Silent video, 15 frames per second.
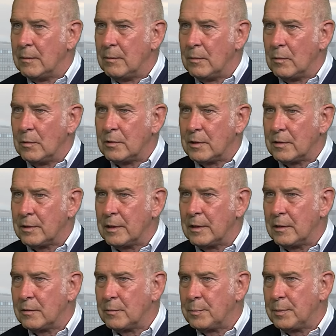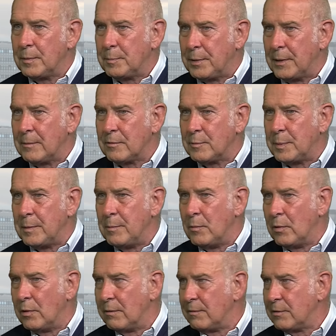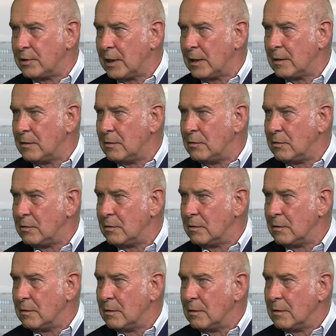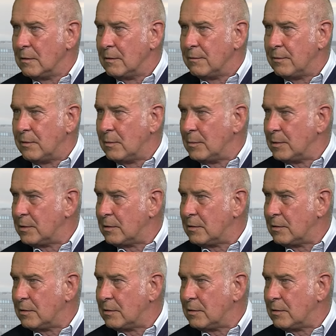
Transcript: which I think has perhaps been more of a challenge for Mr.